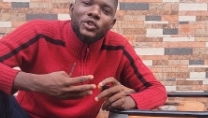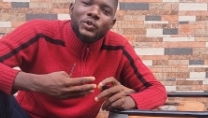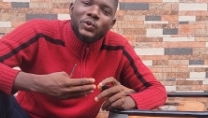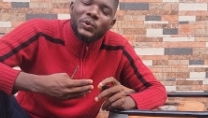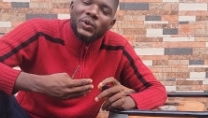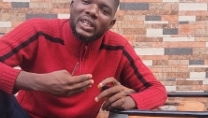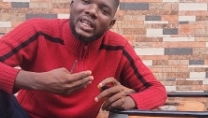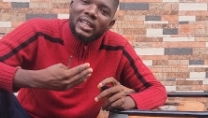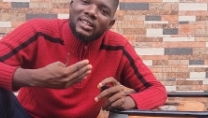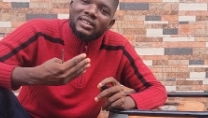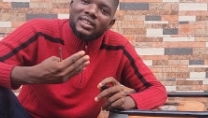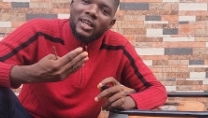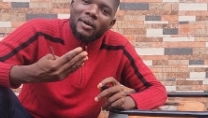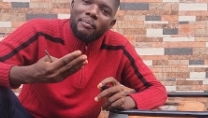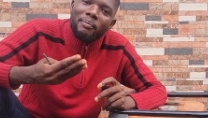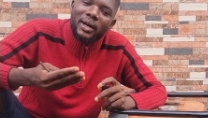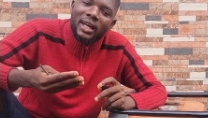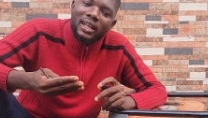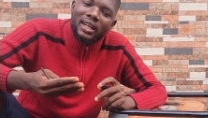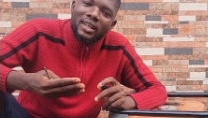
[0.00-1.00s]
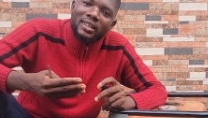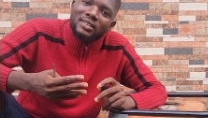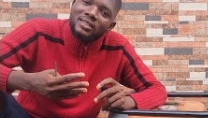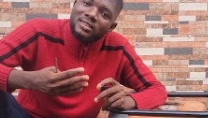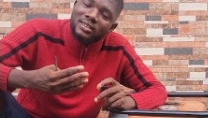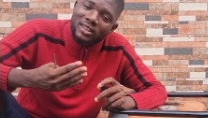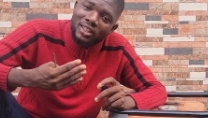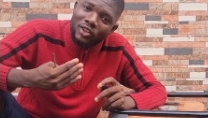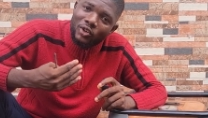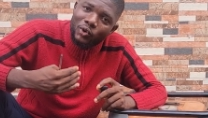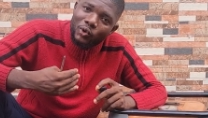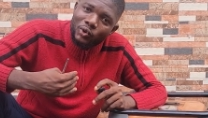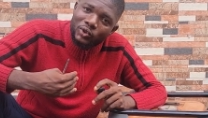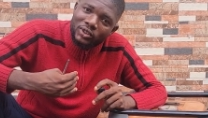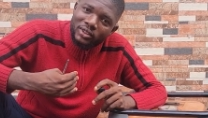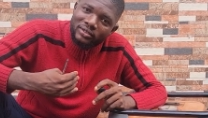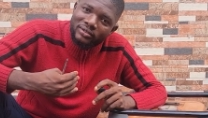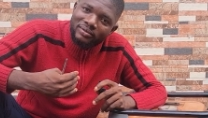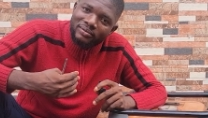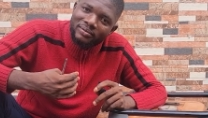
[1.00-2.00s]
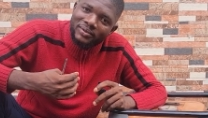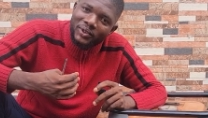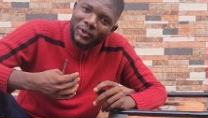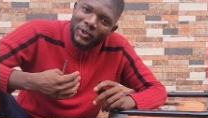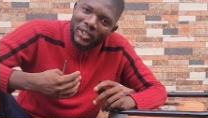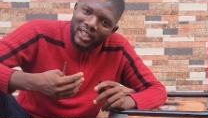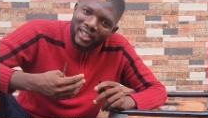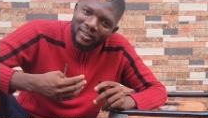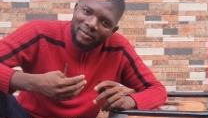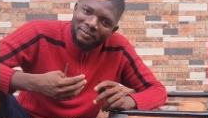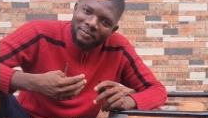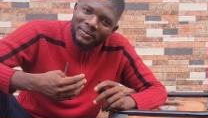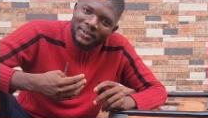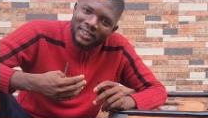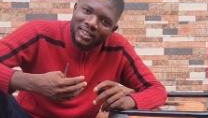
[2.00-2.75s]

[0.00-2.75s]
to counterbalance the load. Okay?